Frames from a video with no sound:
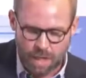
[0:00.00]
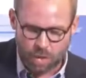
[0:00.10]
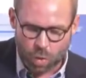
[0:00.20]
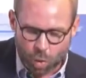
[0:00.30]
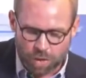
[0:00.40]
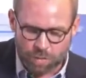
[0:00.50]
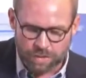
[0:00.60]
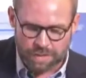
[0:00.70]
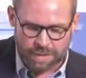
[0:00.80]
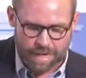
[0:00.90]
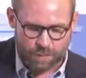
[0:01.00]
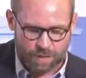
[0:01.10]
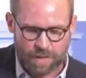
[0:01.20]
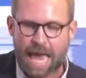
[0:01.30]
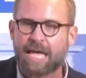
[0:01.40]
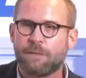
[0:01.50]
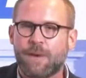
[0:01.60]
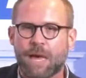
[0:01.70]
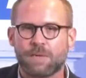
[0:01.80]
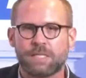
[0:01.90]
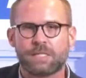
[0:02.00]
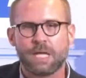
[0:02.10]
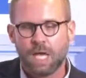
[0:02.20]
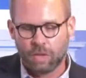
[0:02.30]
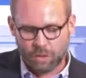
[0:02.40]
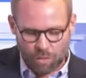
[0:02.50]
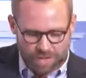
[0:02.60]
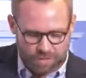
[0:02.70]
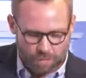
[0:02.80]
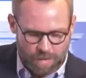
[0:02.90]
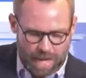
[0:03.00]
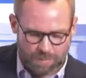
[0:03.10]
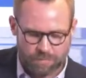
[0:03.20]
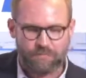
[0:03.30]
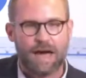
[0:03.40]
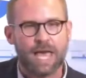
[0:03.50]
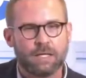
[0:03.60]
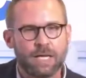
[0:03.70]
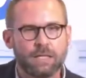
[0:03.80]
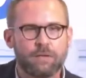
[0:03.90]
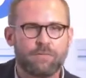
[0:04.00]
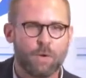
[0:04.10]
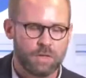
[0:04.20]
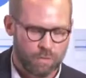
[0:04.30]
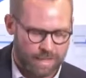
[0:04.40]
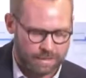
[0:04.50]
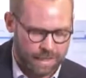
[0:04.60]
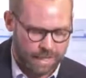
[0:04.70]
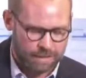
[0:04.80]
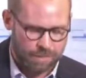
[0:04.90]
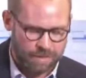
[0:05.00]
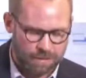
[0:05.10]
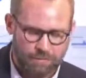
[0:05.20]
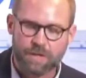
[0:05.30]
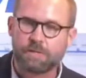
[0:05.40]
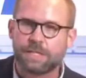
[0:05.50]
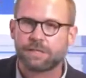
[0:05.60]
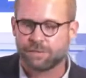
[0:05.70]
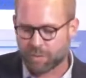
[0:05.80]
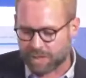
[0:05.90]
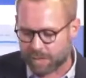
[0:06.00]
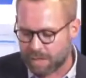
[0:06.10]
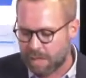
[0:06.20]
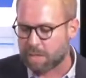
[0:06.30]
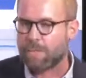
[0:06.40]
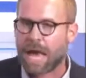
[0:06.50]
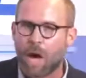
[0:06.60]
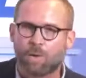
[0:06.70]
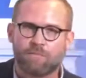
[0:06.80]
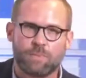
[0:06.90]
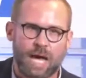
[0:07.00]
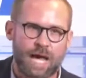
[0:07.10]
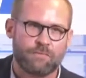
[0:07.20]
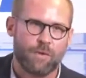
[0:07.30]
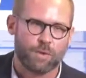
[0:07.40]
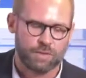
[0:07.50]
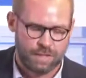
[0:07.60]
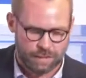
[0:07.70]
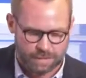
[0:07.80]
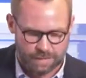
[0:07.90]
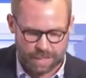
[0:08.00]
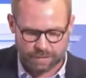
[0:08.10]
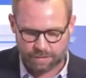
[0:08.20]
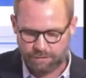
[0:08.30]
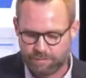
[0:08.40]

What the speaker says: the court will decide whether Alabama's congressional maps violate the Voting Rights Act by severely diluting the power of Black voters in the state.